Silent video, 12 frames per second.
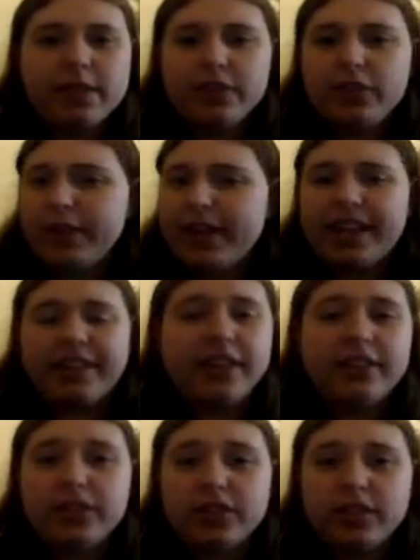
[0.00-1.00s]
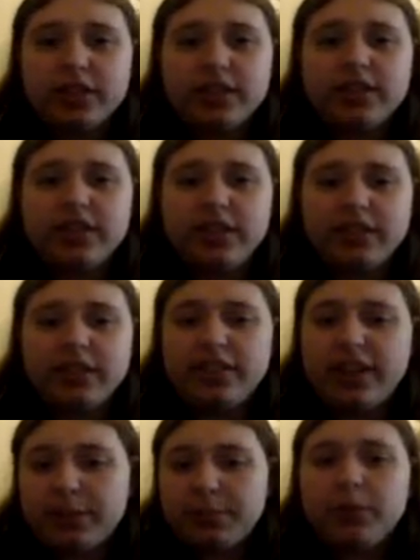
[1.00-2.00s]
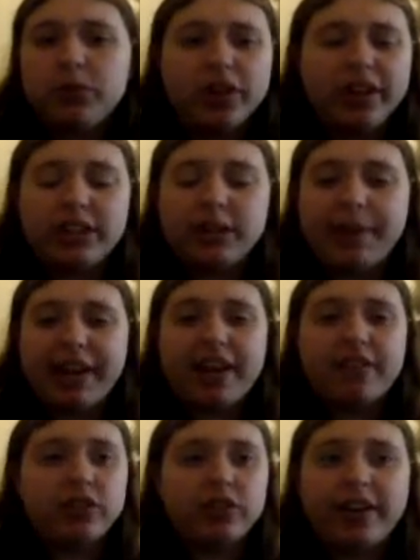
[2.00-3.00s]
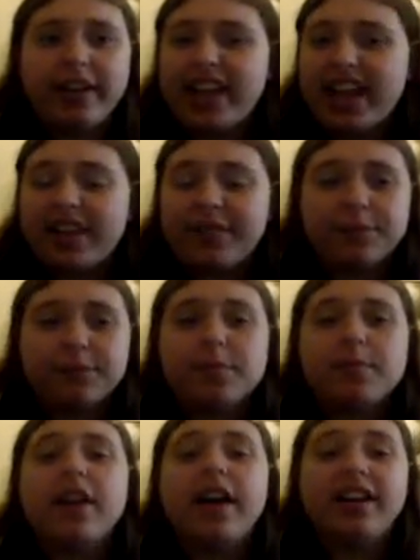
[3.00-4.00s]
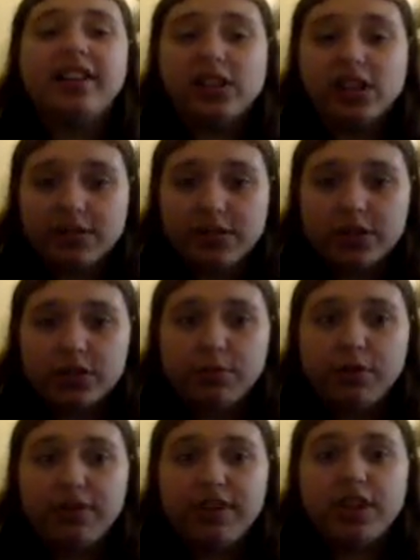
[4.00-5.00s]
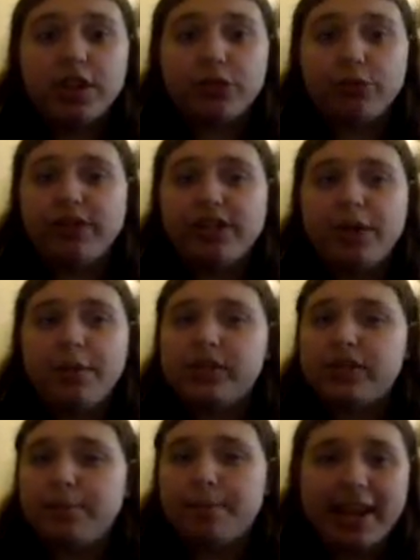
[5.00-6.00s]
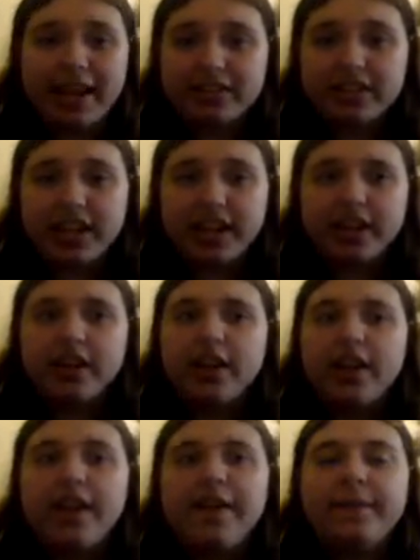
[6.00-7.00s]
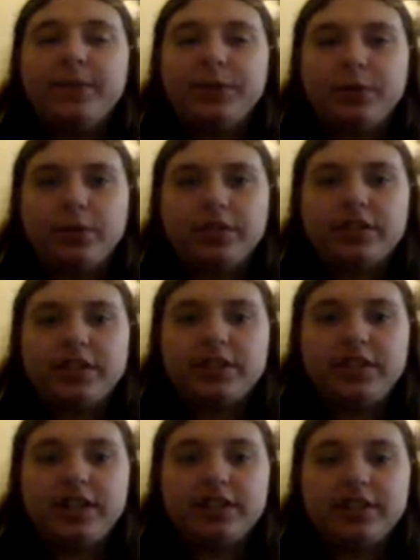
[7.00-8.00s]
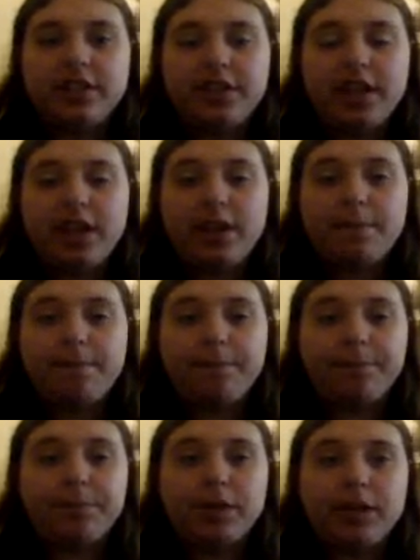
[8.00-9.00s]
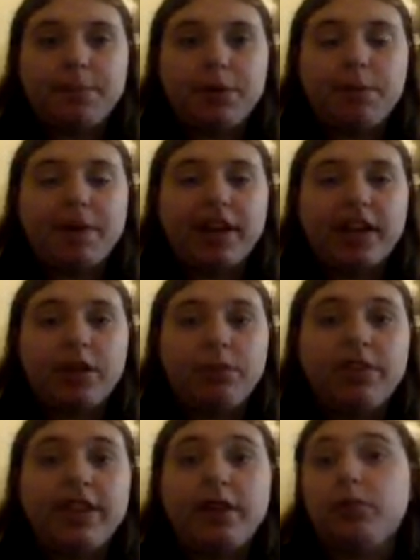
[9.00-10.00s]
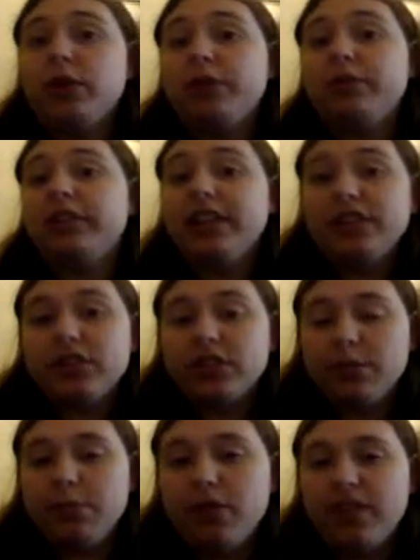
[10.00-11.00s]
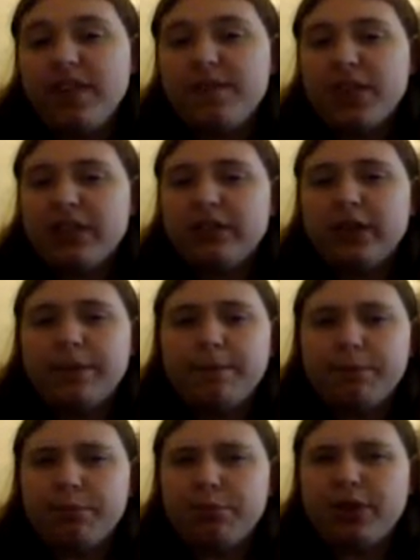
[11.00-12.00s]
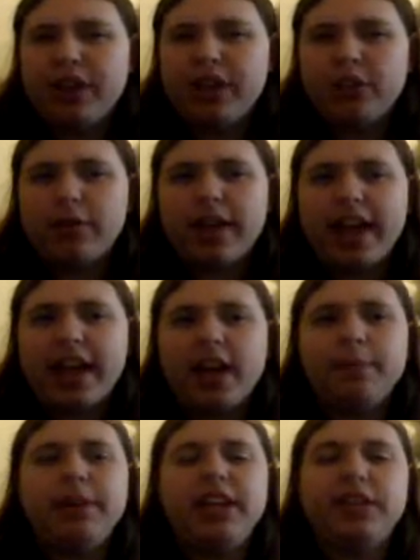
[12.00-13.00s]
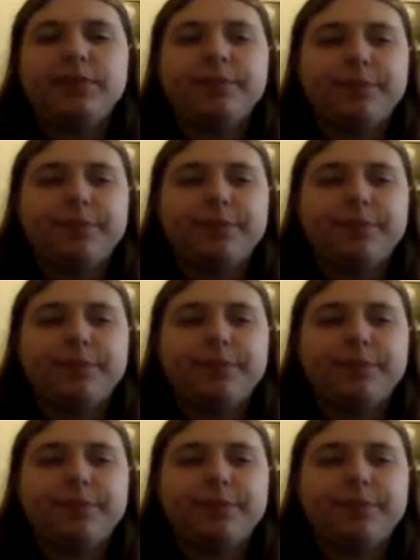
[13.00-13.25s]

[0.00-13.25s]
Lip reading: So yeah, that's pretty much all I can say about Avatar. Again, I love this movie. The 3D was amazing. Of course, the scenes that they put back in when they re-released the movie, they were pretty okay. I mean,